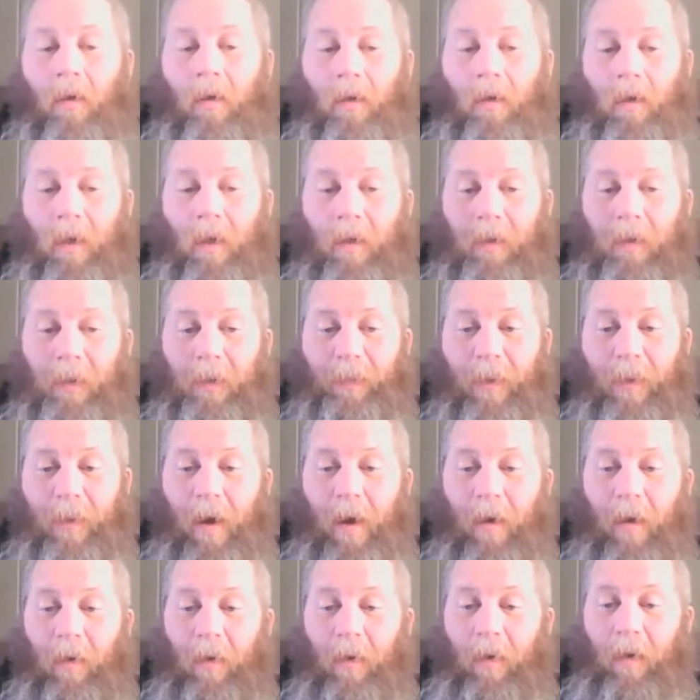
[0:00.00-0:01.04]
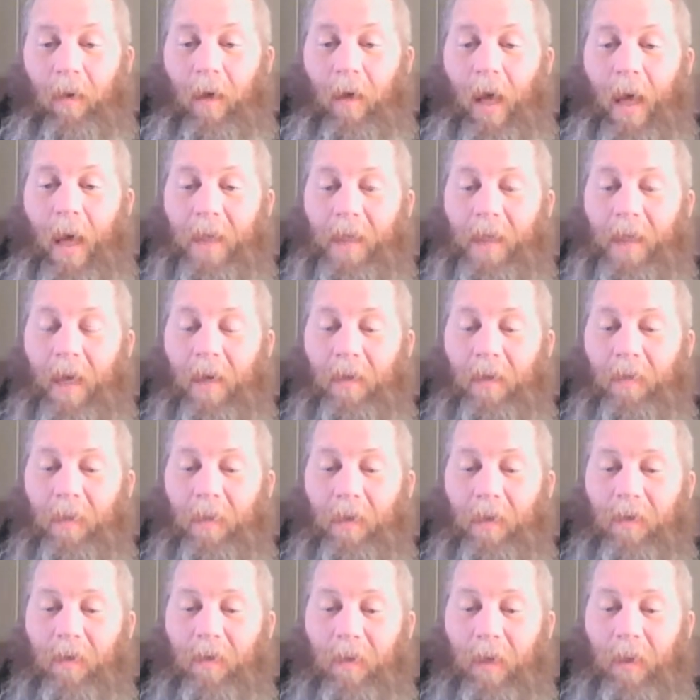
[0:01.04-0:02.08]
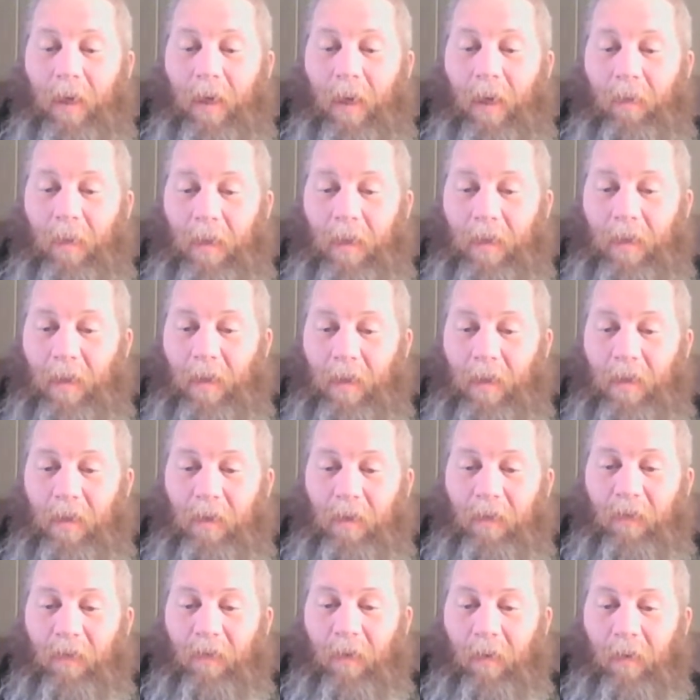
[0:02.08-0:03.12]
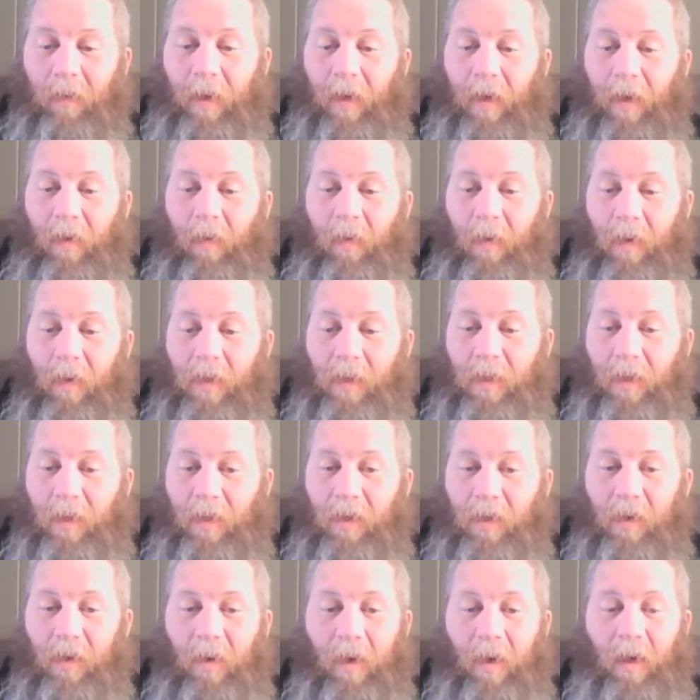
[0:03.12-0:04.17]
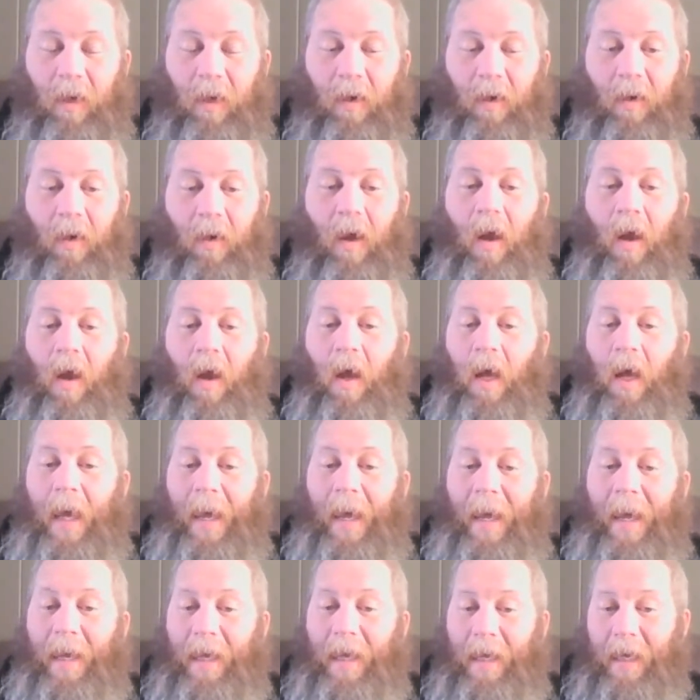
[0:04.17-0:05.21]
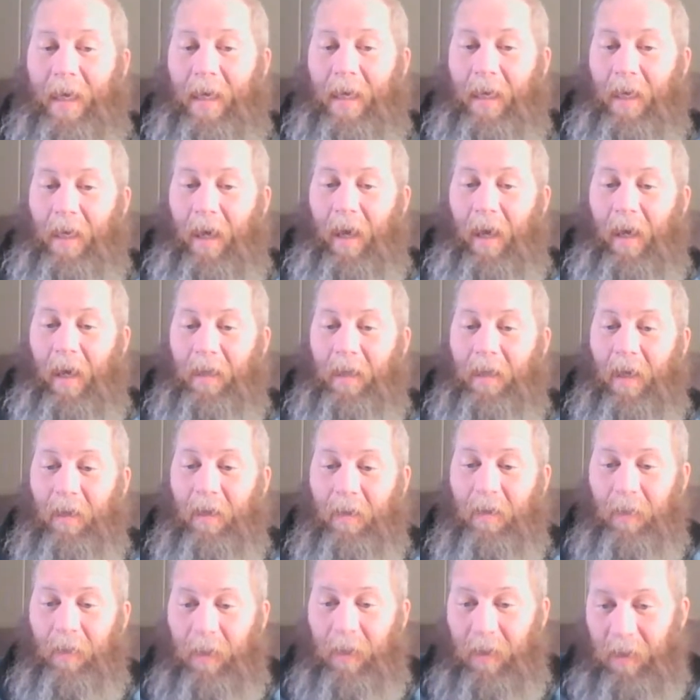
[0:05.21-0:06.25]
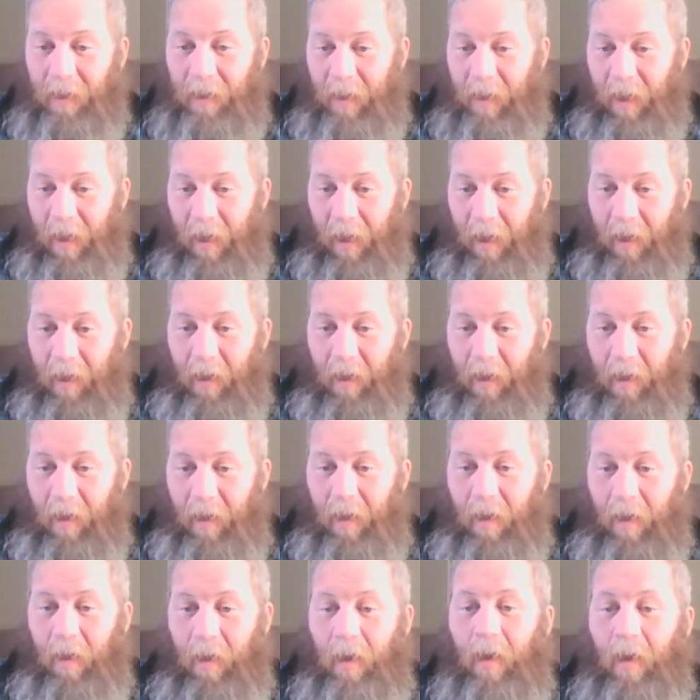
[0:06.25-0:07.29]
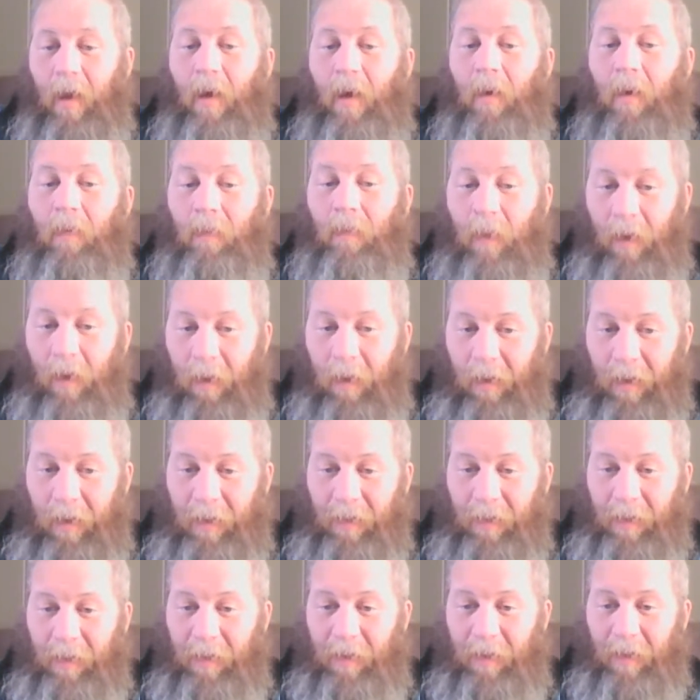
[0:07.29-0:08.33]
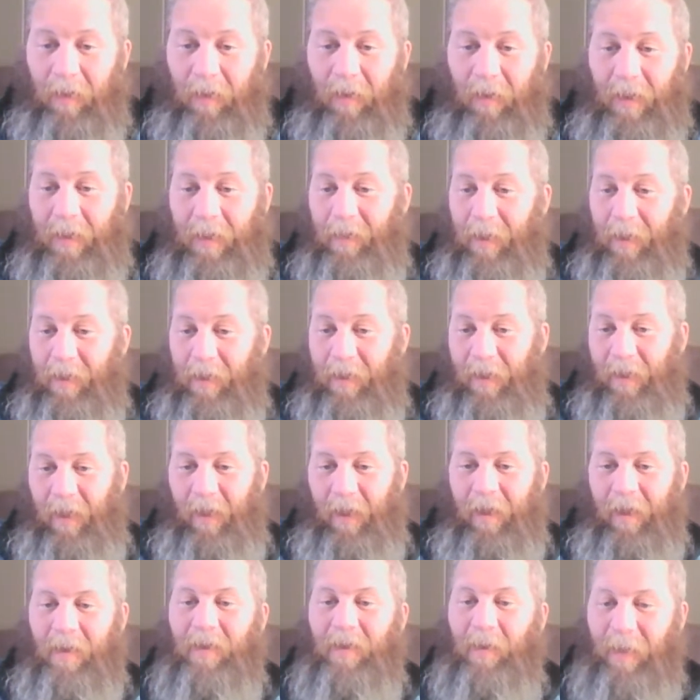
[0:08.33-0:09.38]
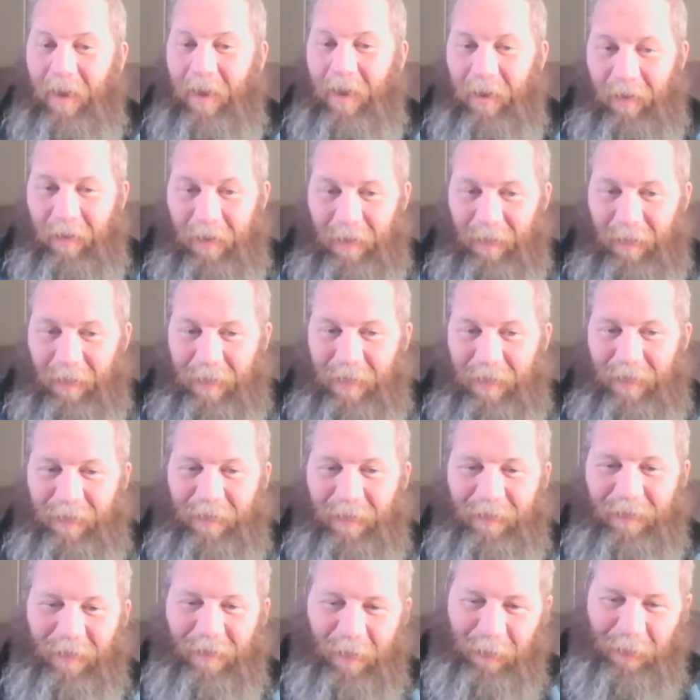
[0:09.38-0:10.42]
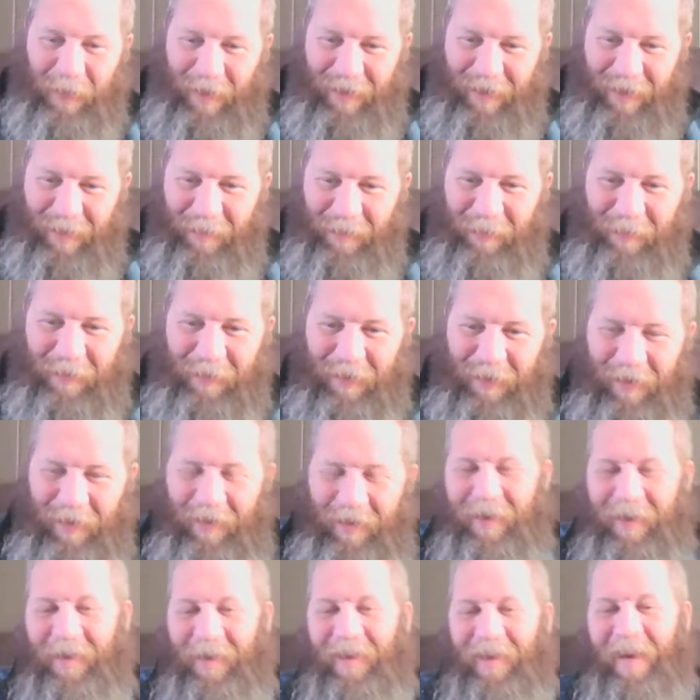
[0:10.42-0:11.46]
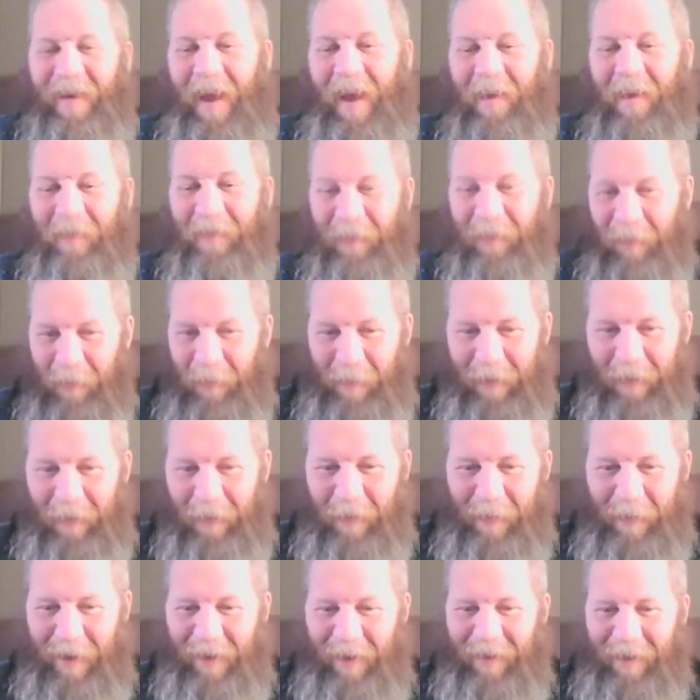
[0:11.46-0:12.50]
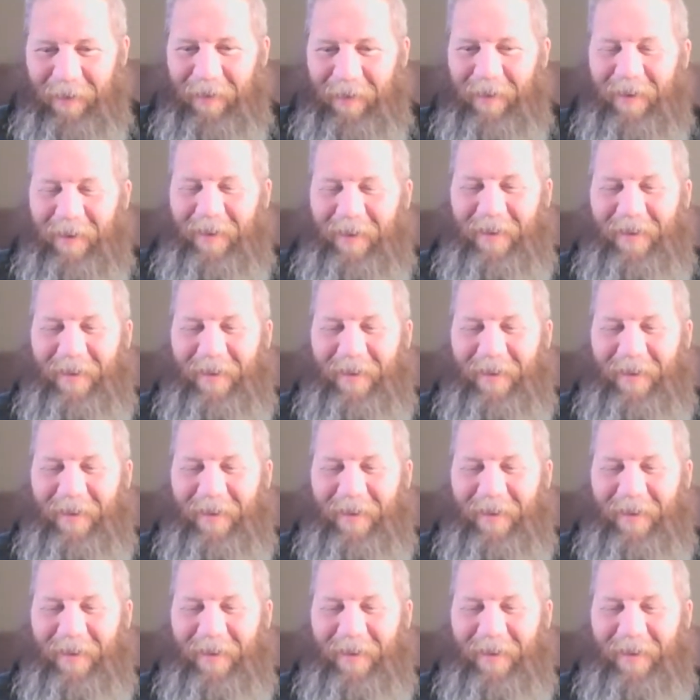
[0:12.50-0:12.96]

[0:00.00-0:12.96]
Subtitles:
Little Sprout has asked me to relay a message to Farm Kid One since you are here, and he has asked me to say Merry Christmas to her especially. So Merry Christmas to Farm Kid number one at Farming Our Backyard.